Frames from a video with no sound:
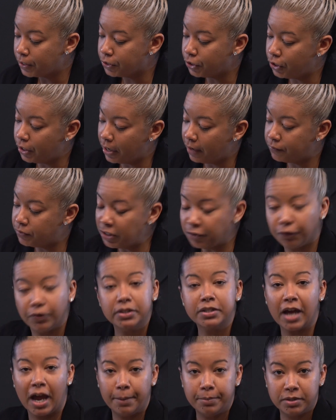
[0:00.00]
So you have
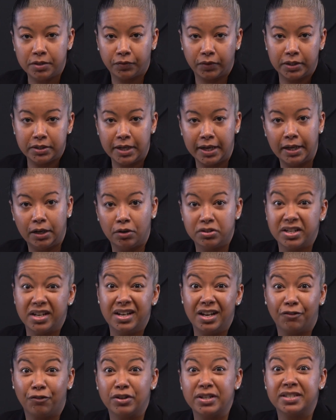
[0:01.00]
different types of containers
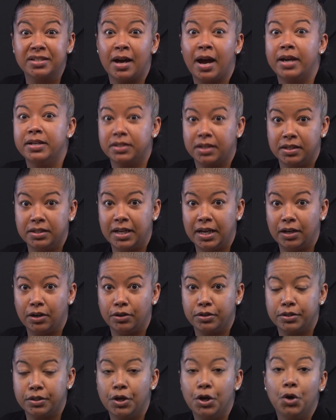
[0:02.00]
and different size
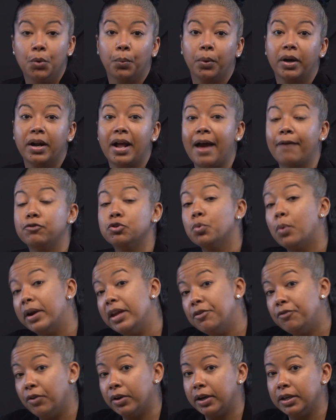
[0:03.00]
containers. We're gonna have
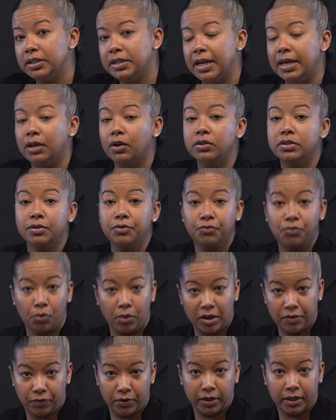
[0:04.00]
20-foot containers and
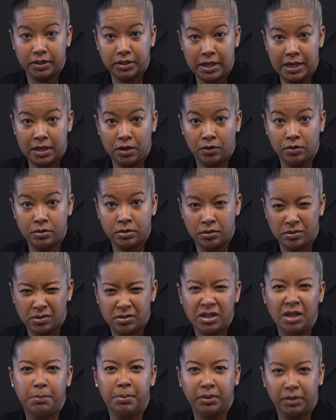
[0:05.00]
40-foot containers. Those are
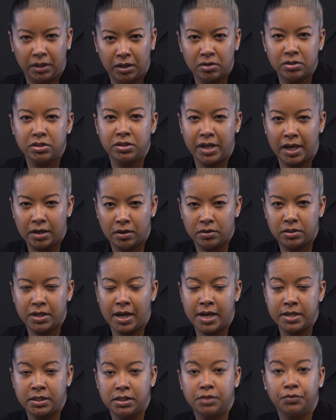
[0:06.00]
typically your standard
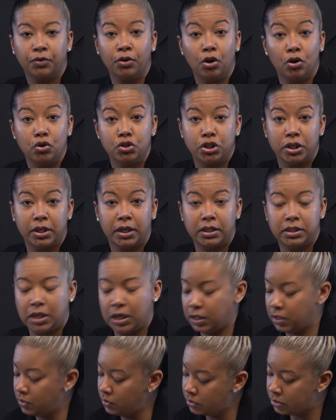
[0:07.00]
sizes for ocean
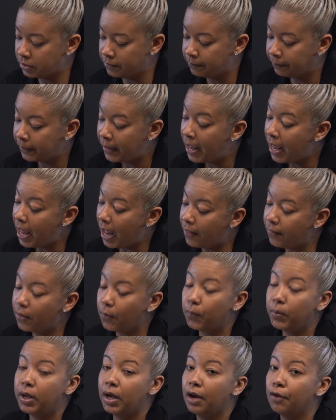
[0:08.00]
containers. And
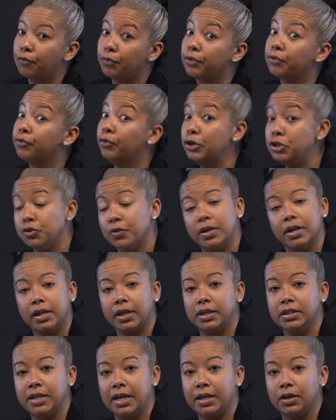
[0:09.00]
then we have
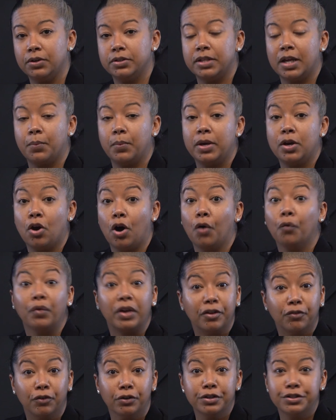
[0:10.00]
refrigerated containers that we call
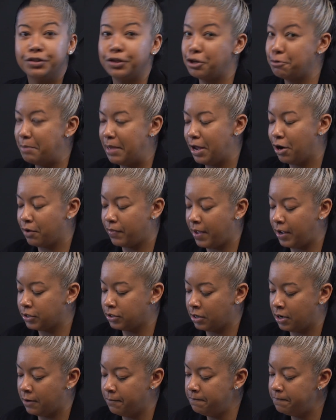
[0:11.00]
reefers, so you may hear that
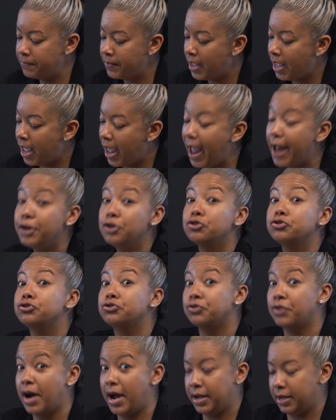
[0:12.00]
term, and your
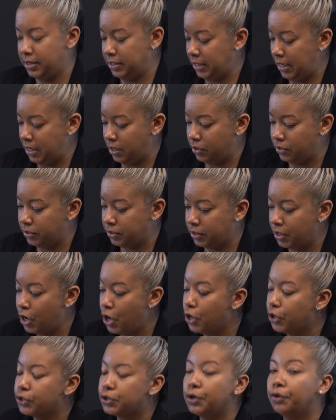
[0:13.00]
dry containers.
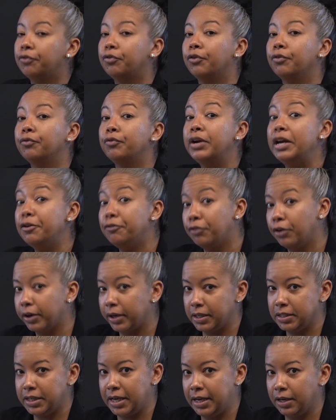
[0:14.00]
So for reefer
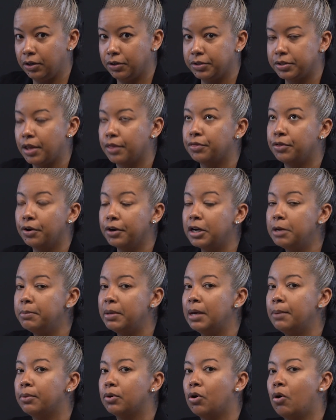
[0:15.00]
containers, they're gonna
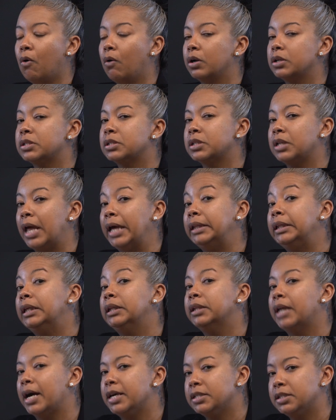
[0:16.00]
be able to hold
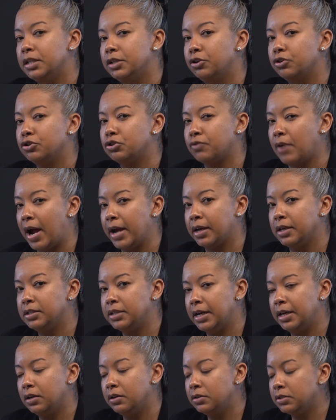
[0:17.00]
slightly less than your dry
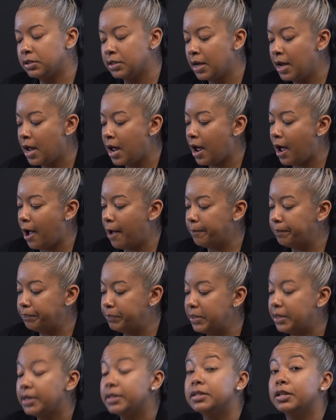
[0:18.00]
containers
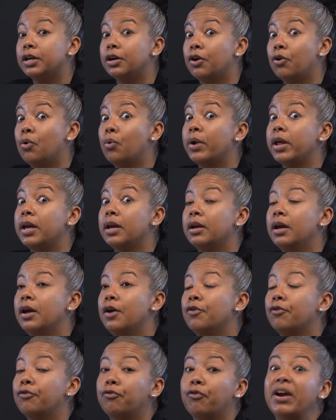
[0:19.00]
because they're holding
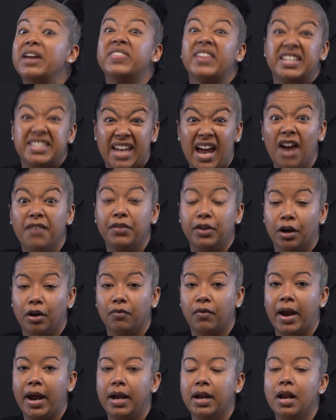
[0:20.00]
freight that's
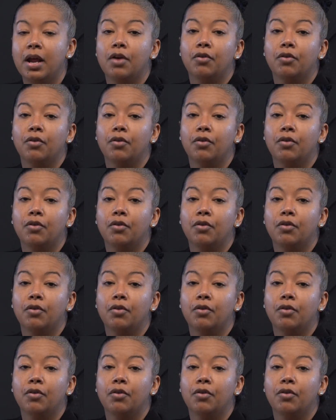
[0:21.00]
heavier, right?